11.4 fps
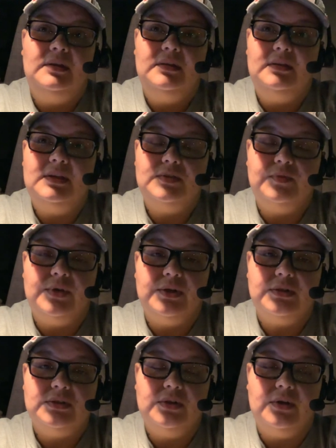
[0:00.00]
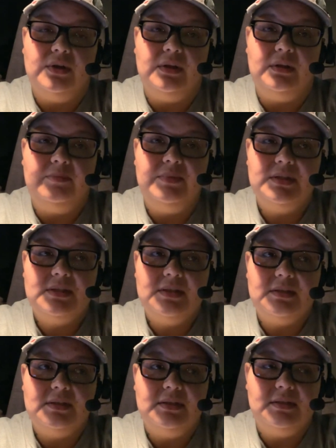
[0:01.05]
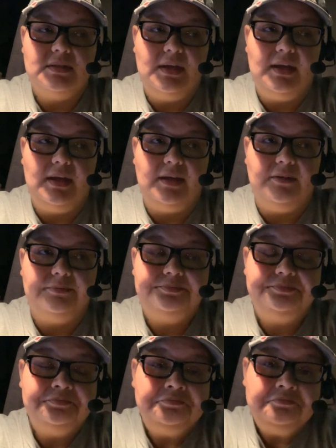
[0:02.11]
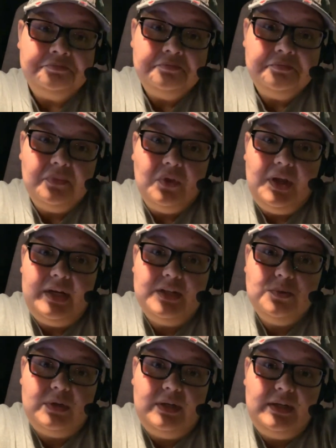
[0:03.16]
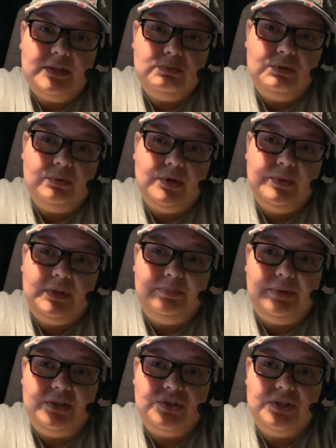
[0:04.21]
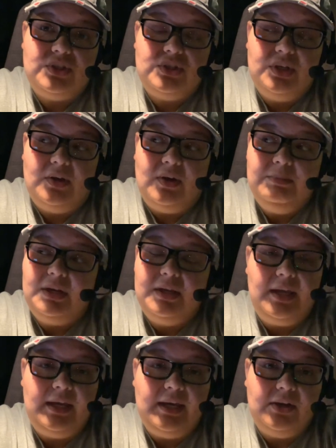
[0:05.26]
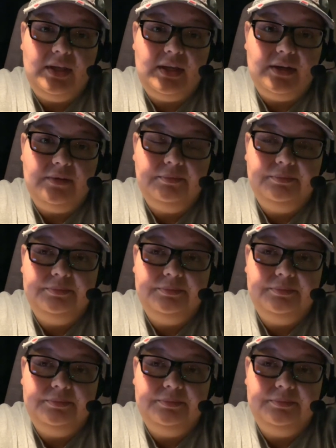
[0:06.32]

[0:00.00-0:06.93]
This falls on the businesses, and it is what it is. We roll with the punches. So I'm going to hang out here